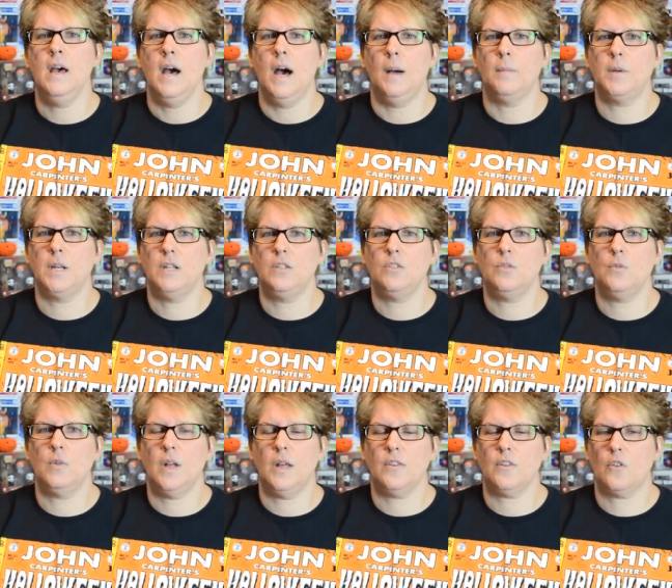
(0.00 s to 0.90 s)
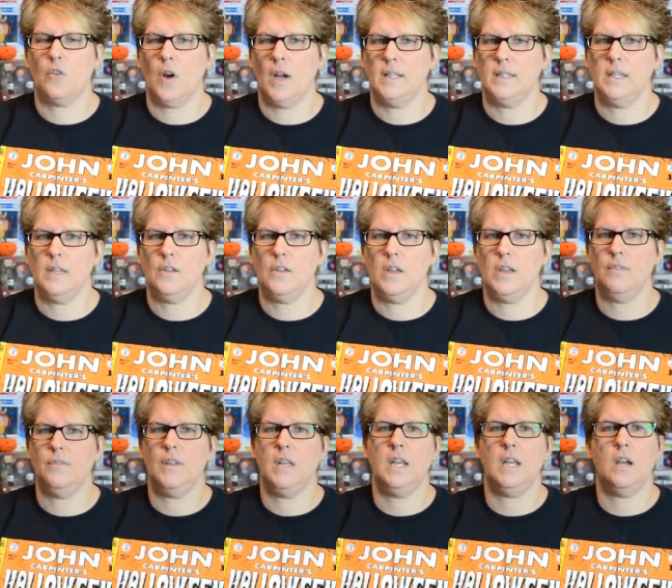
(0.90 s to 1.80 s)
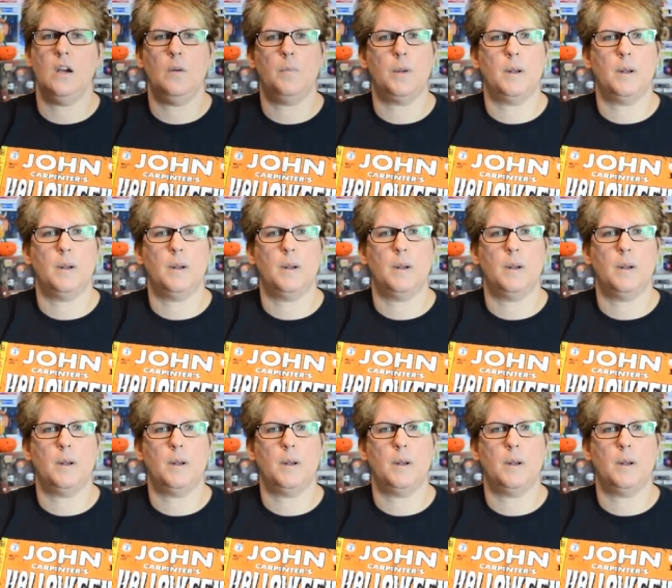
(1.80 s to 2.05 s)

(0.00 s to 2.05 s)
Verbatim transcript: I'm going to do another Criterion video,